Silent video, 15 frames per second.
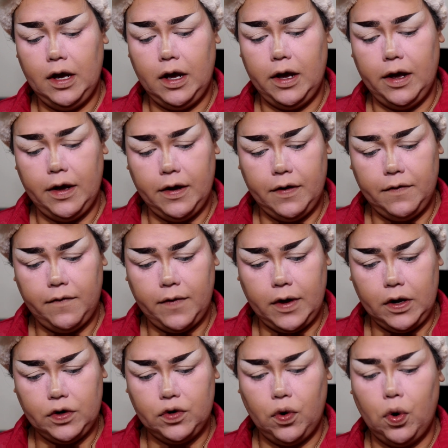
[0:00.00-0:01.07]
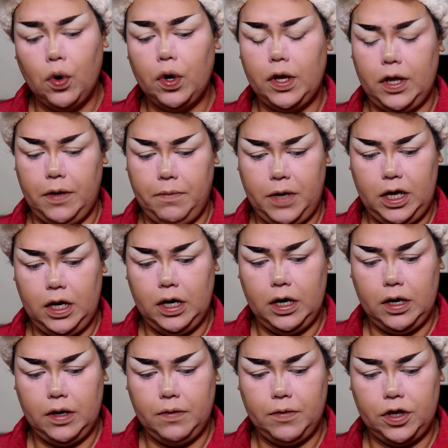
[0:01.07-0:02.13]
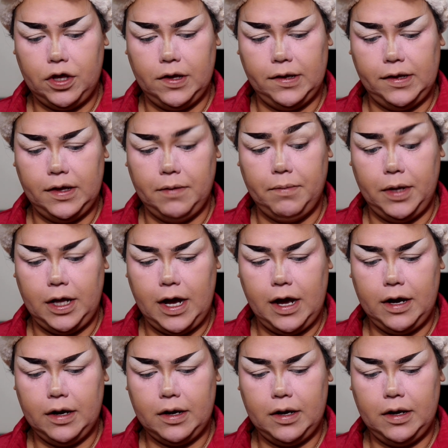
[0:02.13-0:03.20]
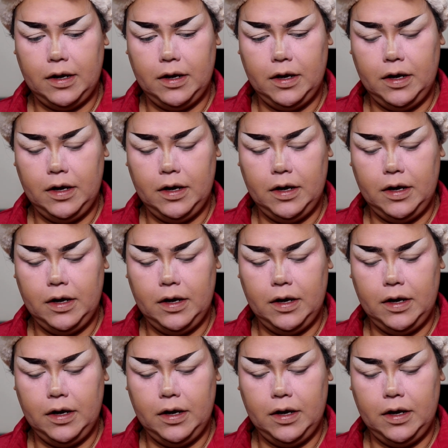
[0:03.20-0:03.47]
of Torlamine, which is the black